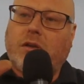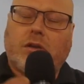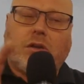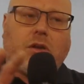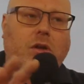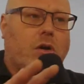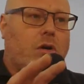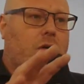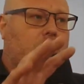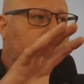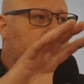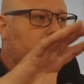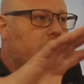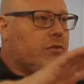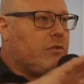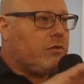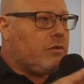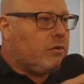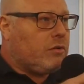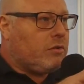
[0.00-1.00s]
God,
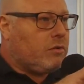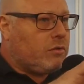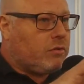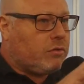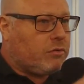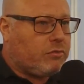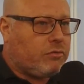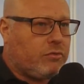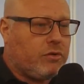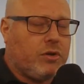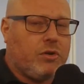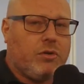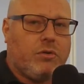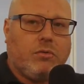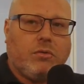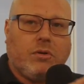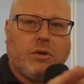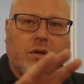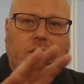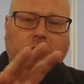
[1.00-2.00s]

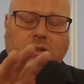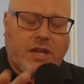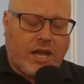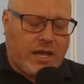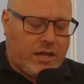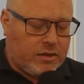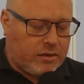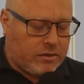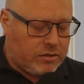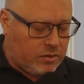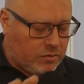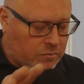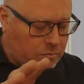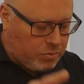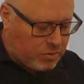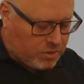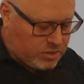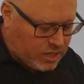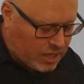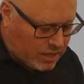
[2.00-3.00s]
through Nathan,
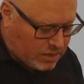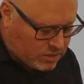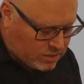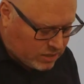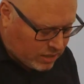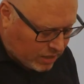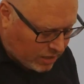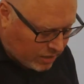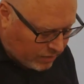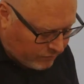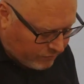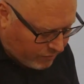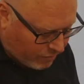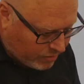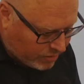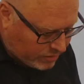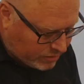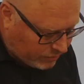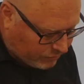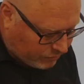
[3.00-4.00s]
presents it in a
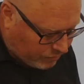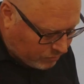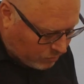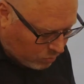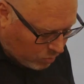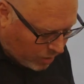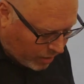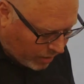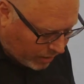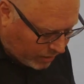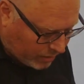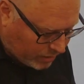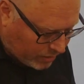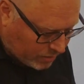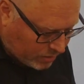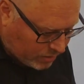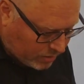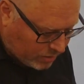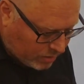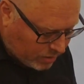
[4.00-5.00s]
very different way.
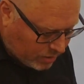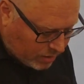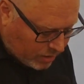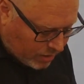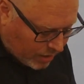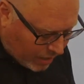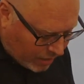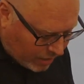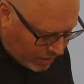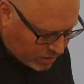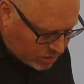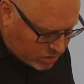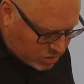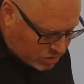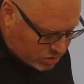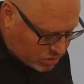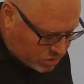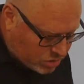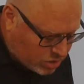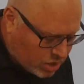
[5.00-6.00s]
And it's
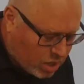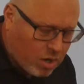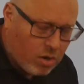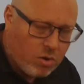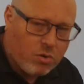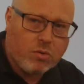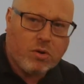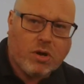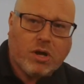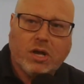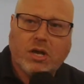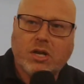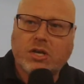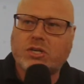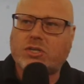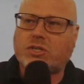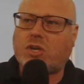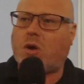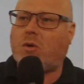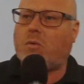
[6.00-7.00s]
so,
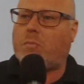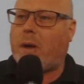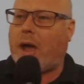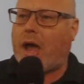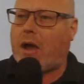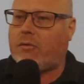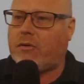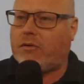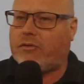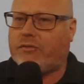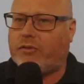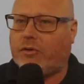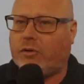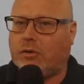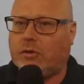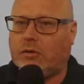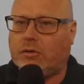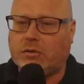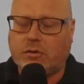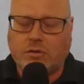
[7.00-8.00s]
so powerful.
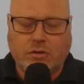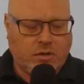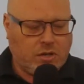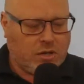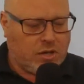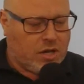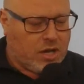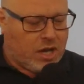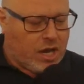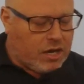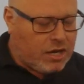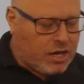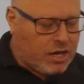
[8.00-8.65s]
And